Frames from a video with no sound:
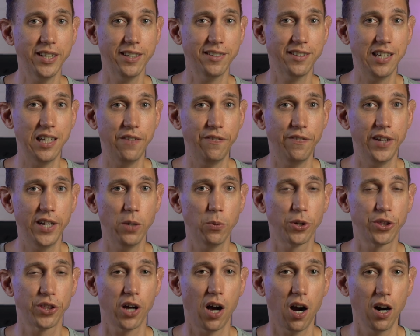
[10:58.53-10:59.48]
a TV
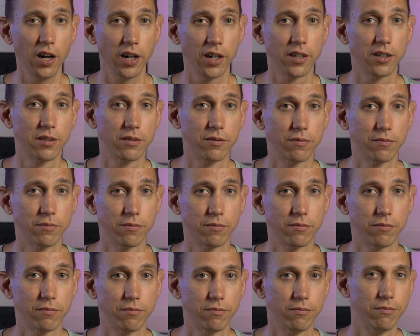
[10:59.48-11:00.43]
with ARC.
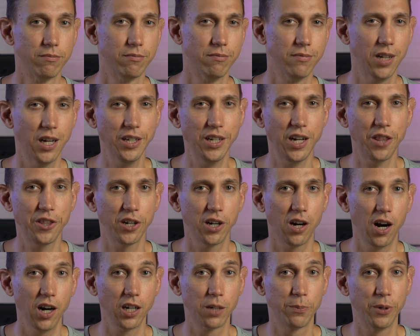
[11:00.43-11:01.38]
Another ARC,